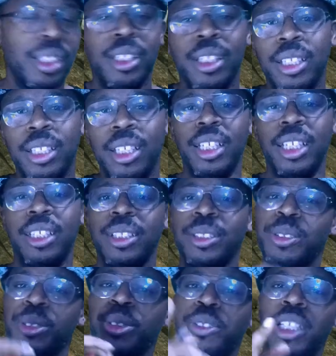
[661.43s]
like
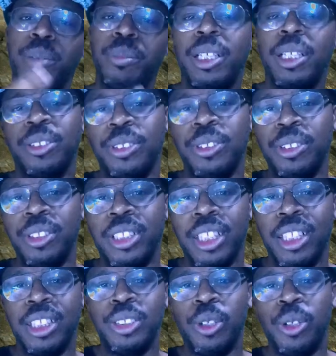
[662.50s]
subscribe and i'll see you
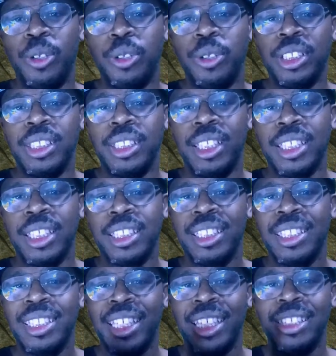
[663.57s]
guys on the next
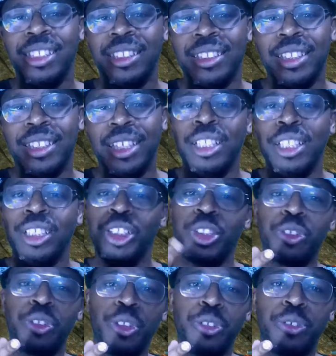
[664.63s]
Tekkers
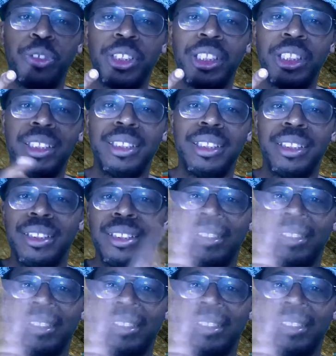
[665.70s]
trophies